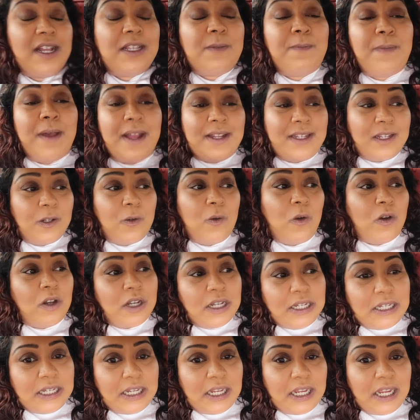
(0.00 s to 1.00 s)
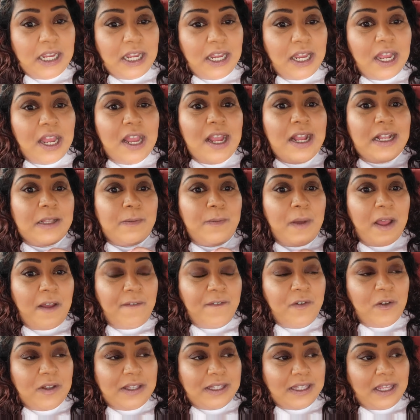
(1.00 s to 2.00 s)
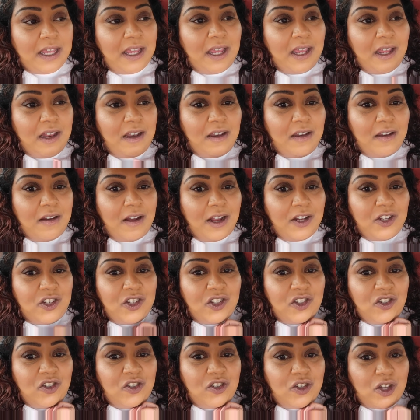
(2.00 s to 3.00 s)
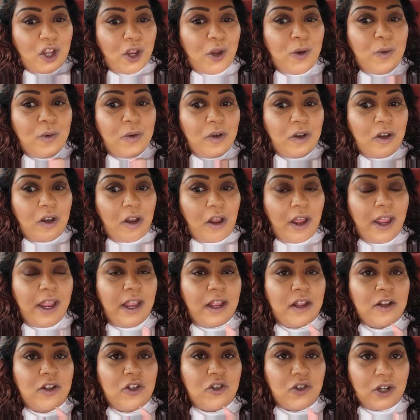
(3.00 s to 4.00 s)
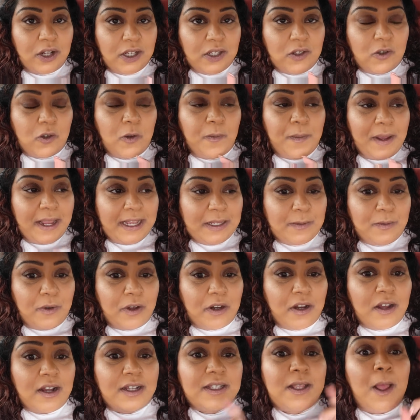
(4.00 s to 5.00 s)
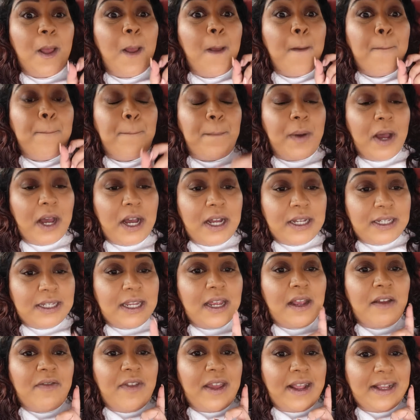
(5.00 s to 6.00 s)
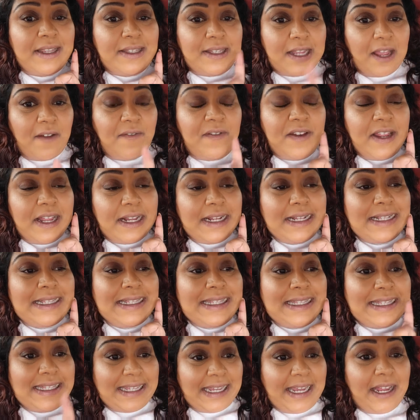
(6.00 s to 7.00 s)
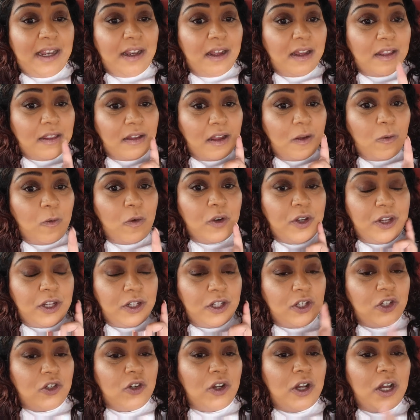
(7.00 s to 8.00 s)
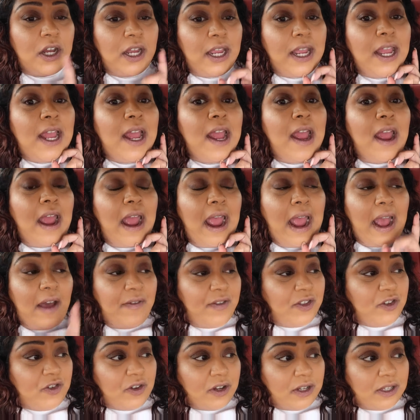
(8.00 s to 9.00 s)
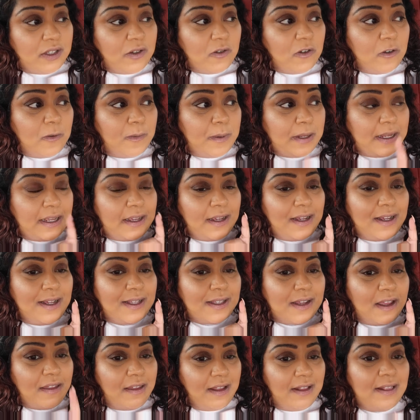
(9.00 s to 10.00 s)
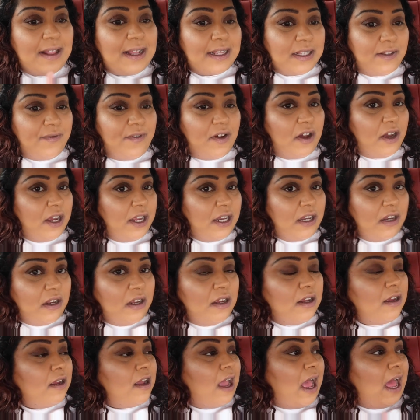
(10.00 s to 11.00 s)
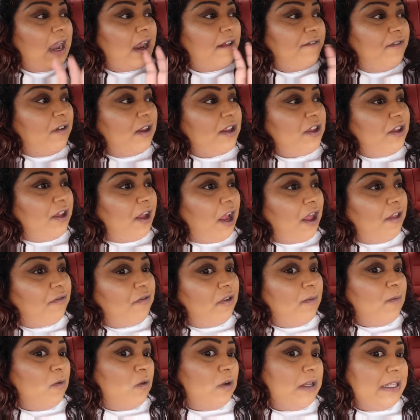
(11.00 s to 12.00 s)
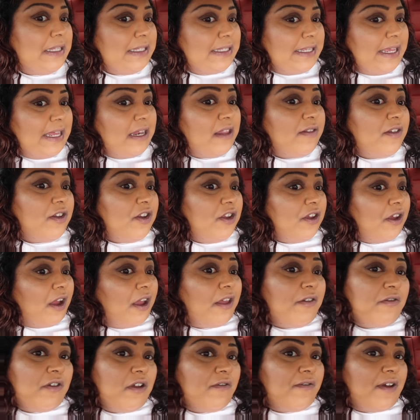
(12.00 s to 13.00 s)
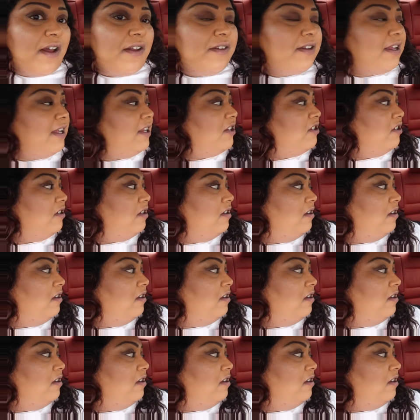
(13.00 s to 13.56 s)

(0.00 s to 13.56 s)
It's better quality. Yeah. It's better for your skin. I just don't like drugstore based products. But there is definitely a concealer that I want you to try yeah. at the drugstore because I think that's fine. Yeah. And I feel like you go through more concealer than you go through foundation. Oh,